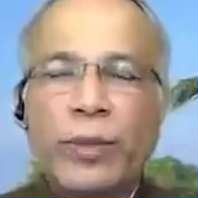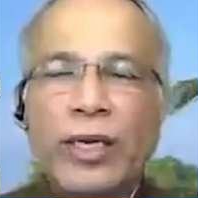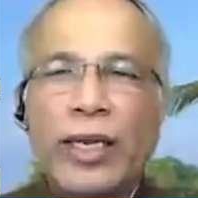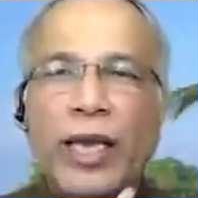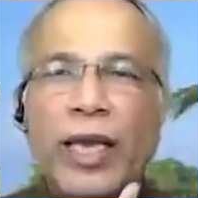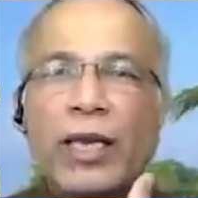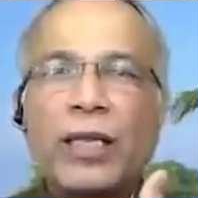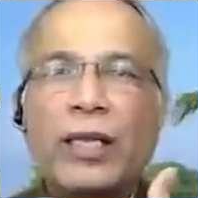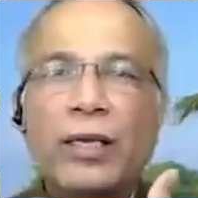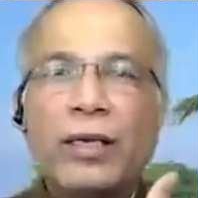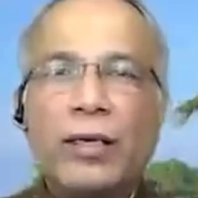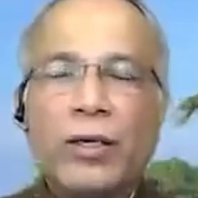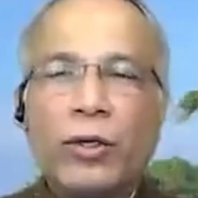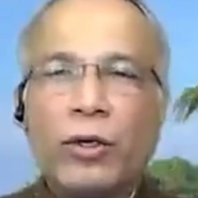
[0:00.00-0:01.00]
in
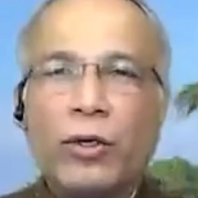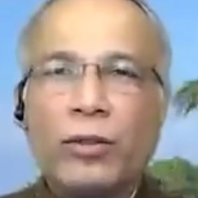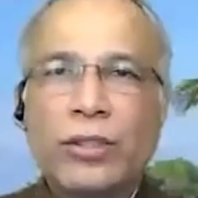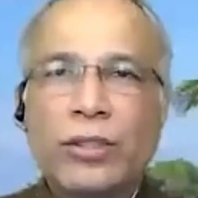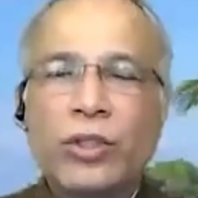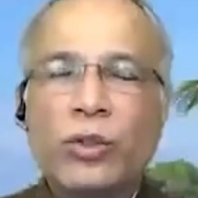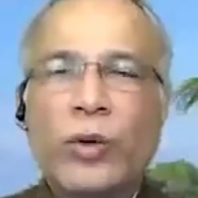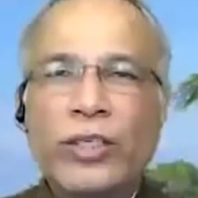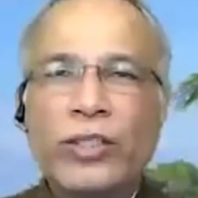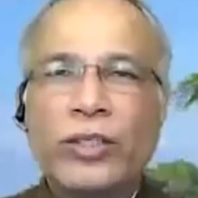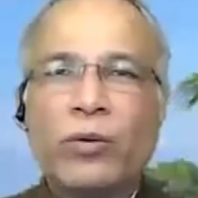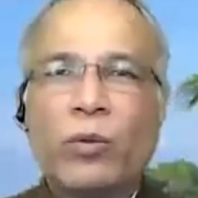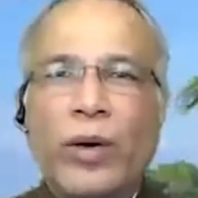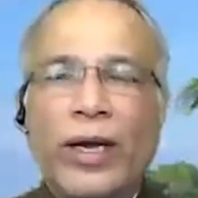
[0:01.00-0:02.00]
any
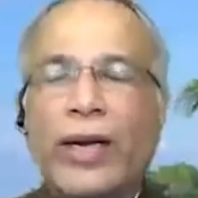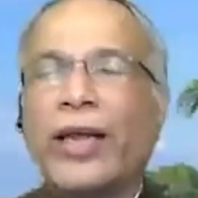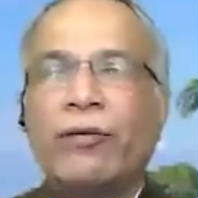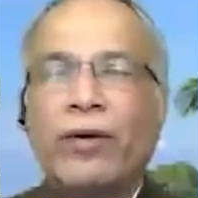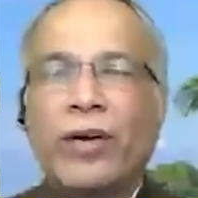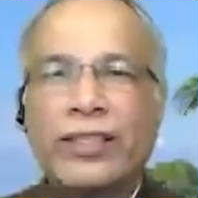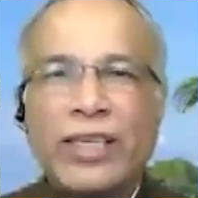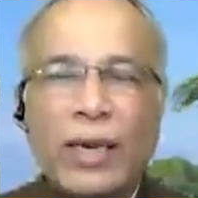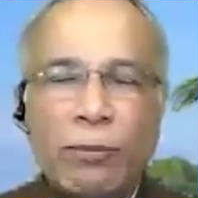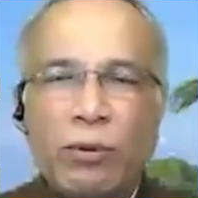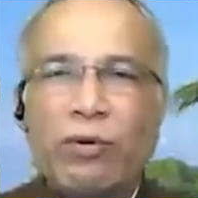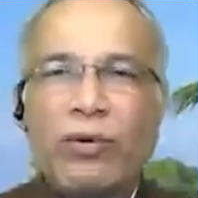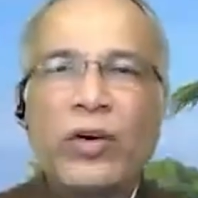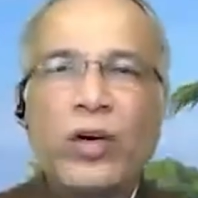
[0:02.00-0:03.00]
situation where, like for example,
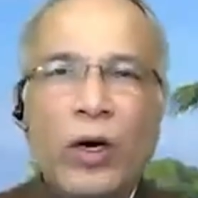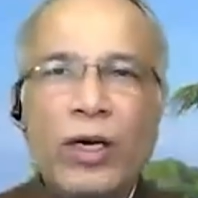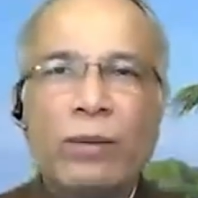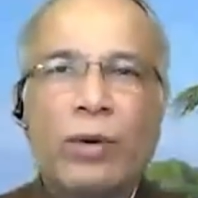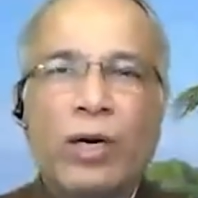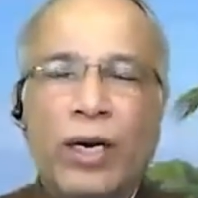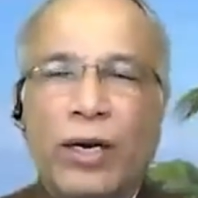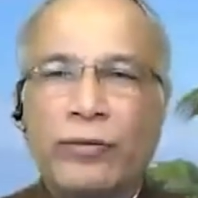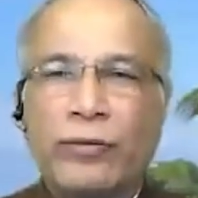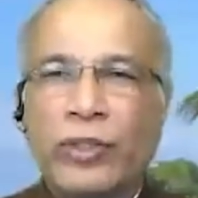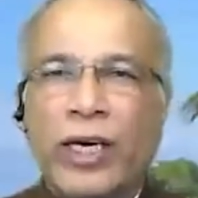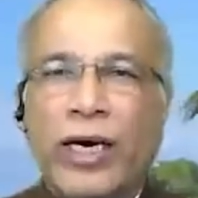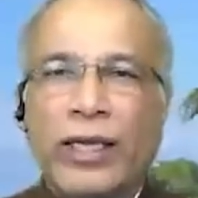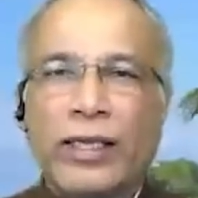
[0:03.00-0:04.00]
we were talking about love
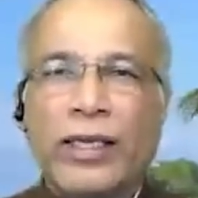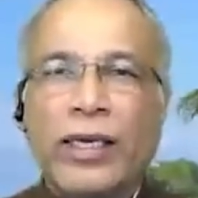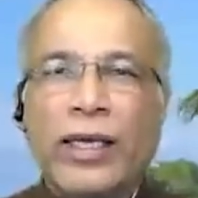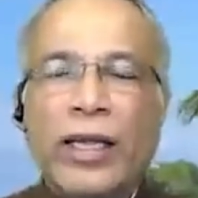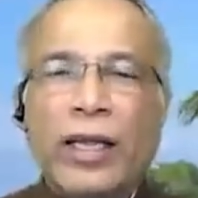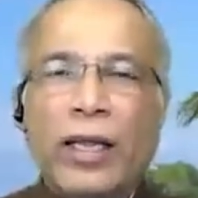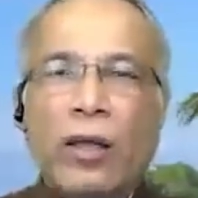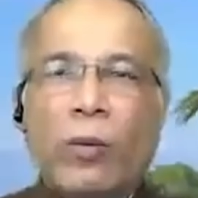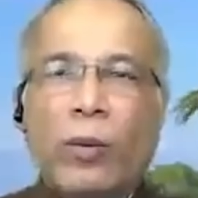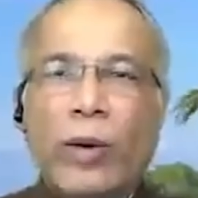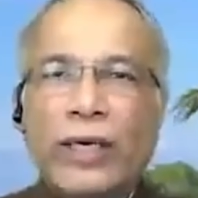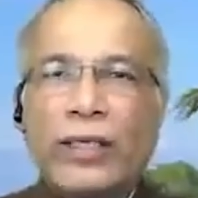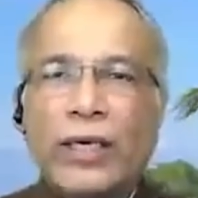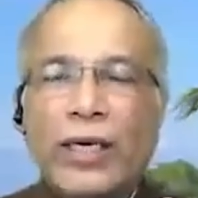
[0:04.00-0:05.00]
jihad,
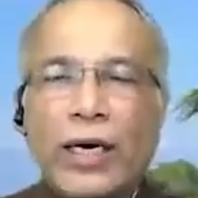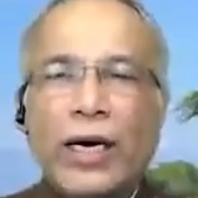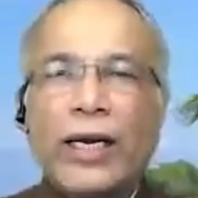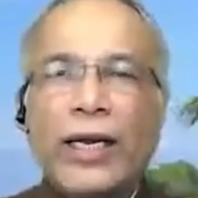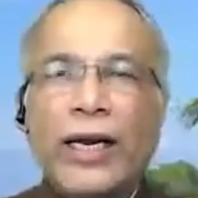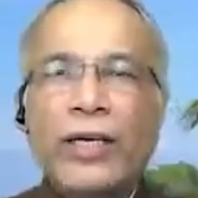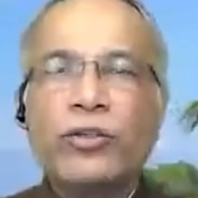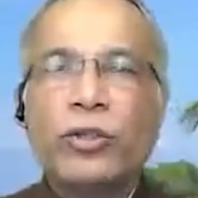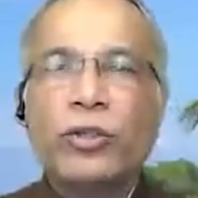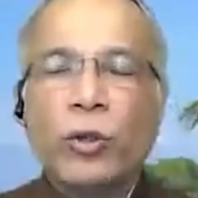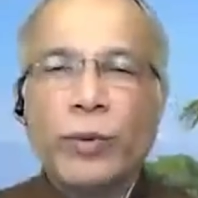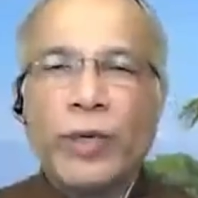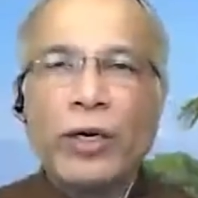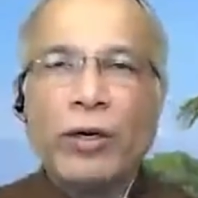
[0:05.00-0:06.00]
where the girl gets
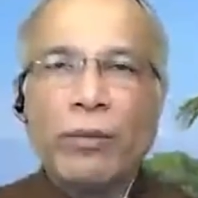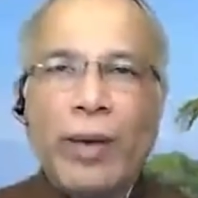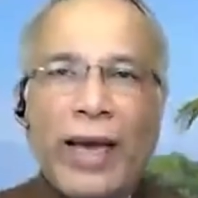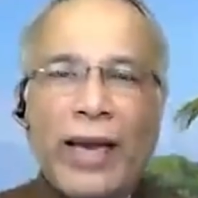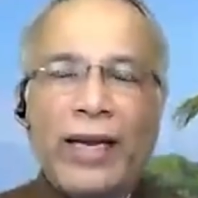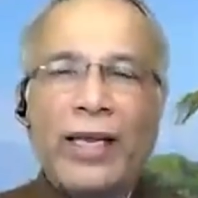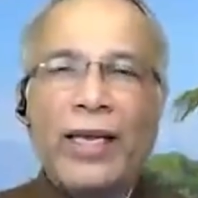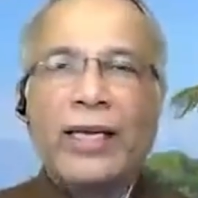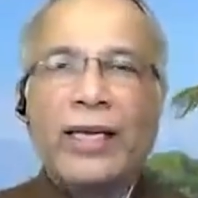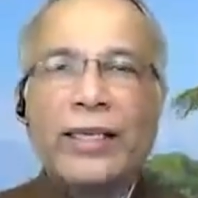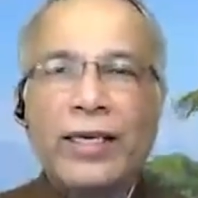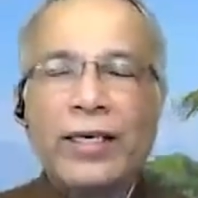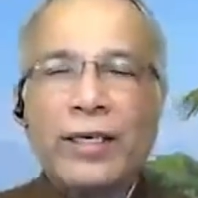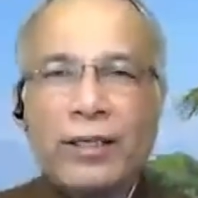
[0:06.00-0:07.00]
duped into marrying and
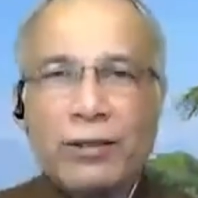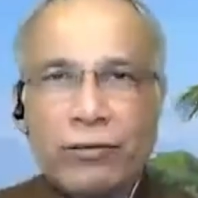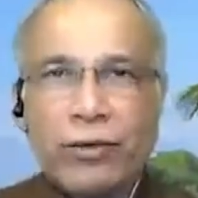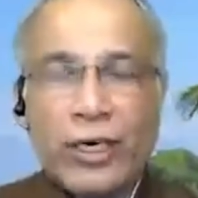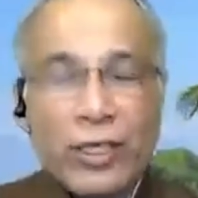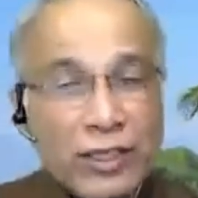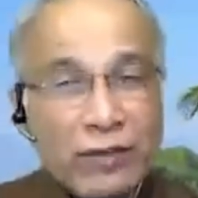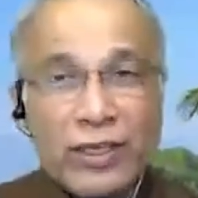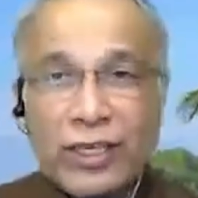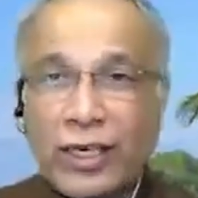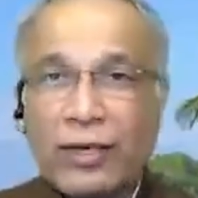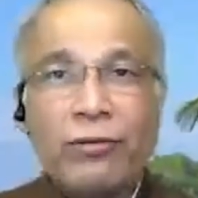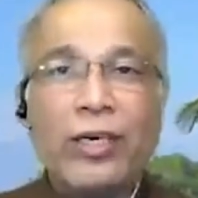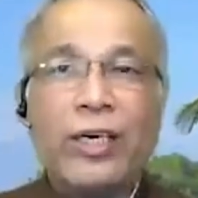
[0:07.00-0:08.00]
then converts, even
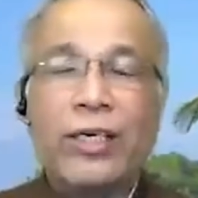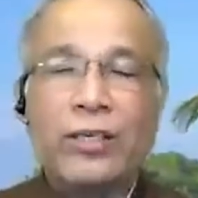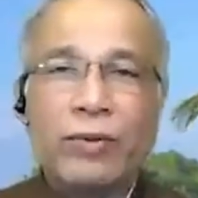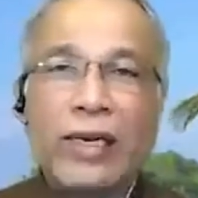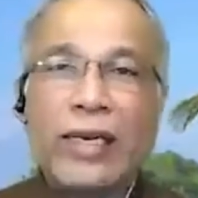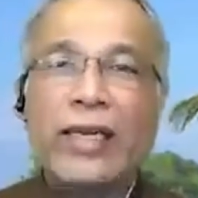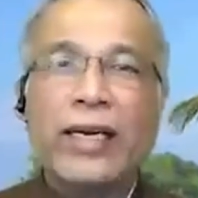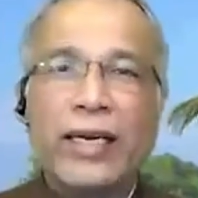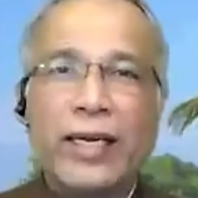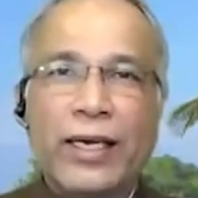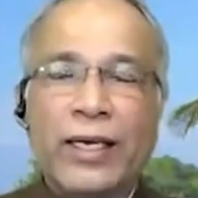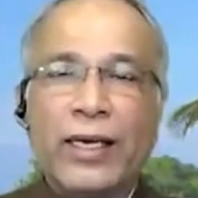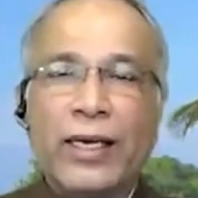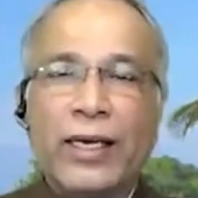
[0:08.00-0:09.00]
converts
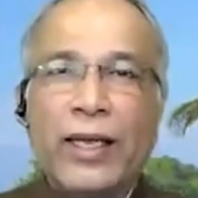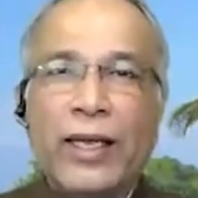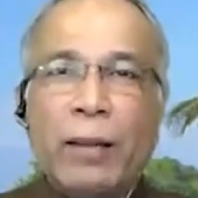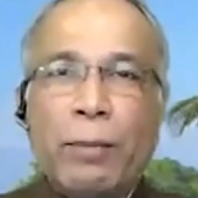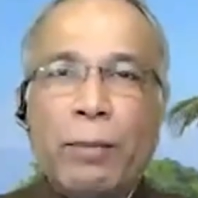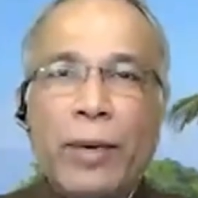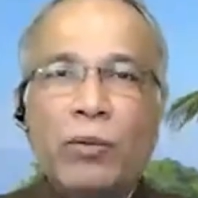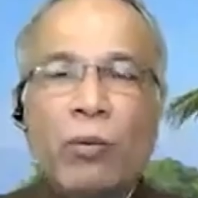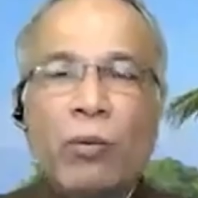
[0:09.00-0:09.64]
willingly, but